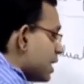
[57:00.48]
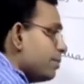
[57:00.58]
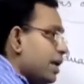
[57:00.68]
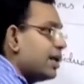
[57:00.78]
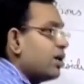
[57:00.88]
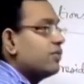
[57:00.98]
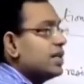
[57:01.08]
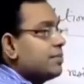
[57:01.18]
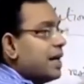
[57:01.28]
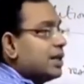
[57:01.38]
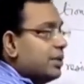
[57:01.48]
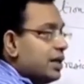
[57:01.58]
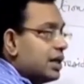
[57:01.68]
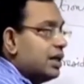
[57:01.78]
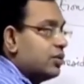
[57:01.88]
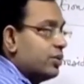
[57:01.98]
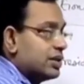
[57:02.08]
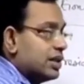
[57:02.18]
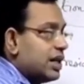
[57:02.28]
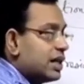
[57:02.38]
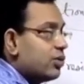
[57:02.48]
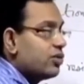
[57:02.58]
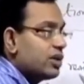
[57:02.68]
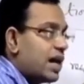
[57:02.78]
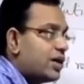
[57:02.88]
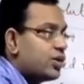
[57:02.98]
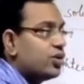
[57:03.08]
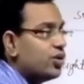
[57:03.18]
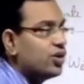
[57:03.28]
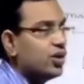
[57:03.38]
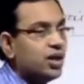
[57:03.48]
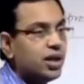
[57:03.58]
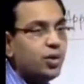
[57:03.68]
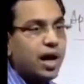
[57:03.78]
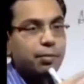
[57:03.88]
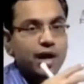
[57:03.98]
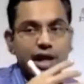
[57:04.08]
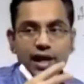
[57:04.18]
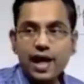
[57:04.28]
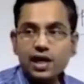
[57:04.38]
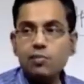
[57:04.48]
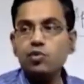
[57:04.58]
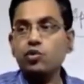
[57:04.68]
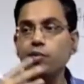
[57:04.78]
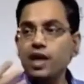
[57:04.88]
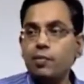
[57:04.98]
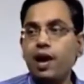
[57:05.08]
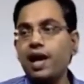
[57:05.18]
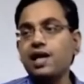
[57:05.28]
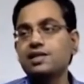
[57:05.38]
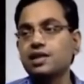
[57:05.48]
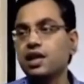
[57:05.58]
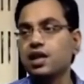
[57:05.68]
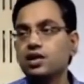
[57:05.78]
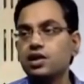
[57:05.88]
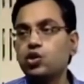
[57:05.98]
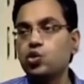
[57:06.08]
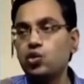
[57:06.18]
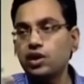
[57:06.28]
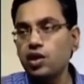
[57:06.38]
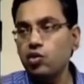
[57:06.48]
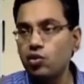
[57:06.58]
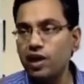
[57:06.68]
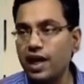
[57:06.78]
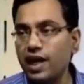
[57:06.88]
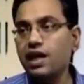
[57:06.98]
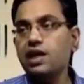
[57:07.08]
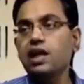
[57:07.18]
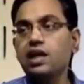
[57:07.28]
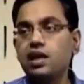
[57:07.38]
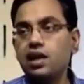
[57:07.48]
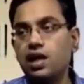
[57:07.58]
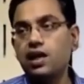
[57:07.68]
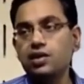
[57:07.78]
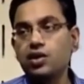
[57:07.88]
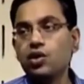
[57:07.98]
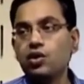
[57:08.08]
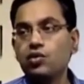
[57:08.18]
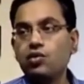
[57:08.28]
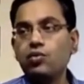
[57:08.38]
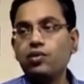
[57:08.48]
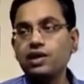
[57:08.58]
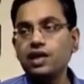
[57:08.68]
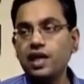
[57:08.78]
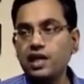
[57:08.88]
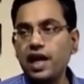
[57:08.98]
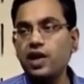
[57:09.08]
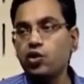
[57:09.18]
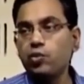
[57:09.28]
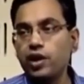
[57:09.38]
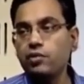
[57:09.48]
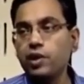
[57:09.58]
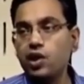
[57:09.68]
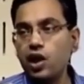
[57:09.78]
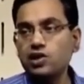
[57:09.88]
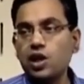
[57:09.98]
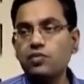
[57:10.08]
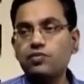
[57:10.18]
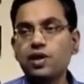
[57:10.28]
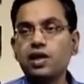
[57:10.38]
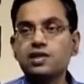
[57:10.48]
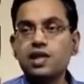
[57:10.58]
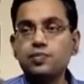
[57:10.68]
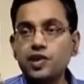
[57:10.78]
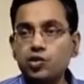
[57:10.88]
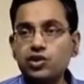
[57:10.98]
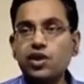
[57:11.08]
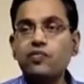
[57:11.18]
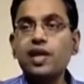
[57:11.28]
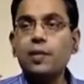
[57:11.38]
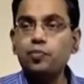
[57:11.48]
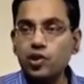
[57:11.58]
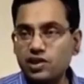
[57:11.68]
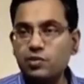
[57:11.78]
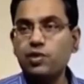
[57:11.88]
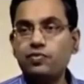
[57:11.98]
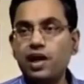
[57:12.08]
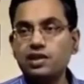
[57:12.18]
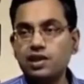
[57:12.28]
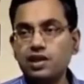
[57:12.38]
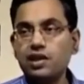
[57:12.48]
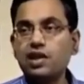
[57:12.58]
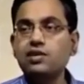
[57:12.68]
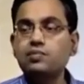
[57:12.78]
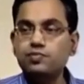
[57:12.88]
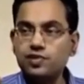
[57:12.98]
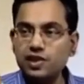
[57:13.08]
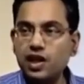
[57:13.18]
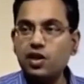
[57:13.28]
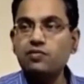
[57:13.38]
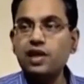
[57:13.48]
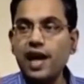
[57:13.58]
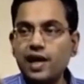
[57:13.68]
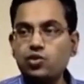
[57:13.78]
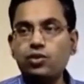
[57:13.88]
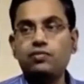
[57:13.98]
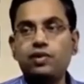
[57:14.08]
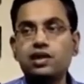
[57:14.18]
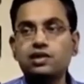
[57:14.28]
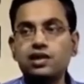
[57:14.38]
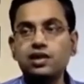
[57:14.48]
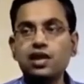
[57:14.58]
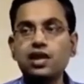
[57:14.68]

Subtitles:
meaning of this mathematical equation, that you try to make an attempt to minimize the total error incurred over the entire domain because of substitution of an approximate function instead of the actual function.